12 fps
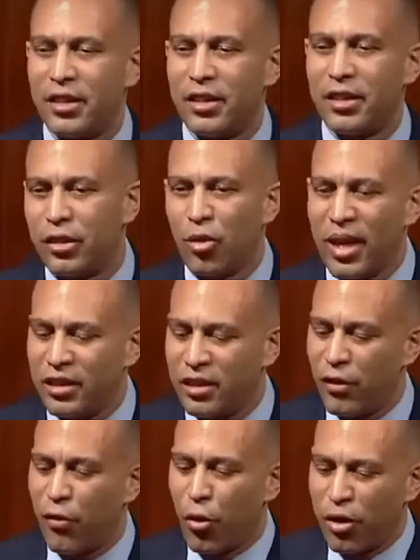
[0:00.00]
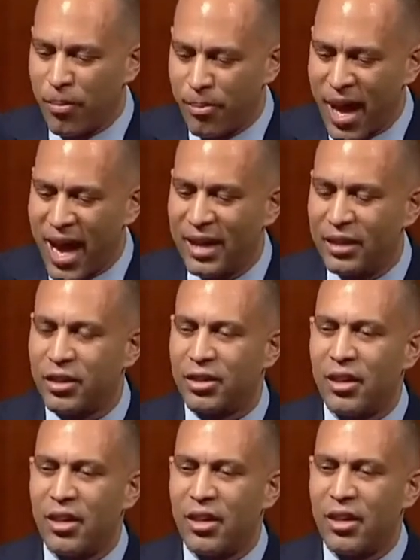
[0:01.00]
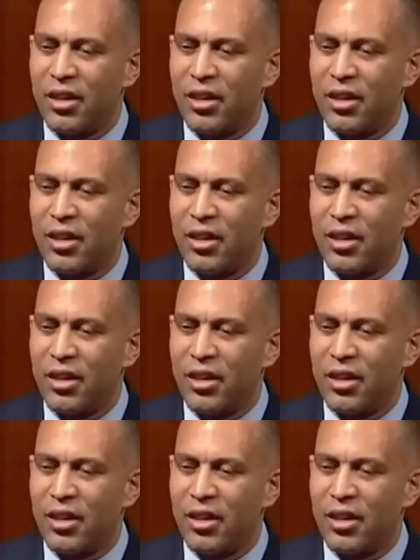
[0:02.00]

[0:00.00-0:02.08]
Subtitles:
situation for the balance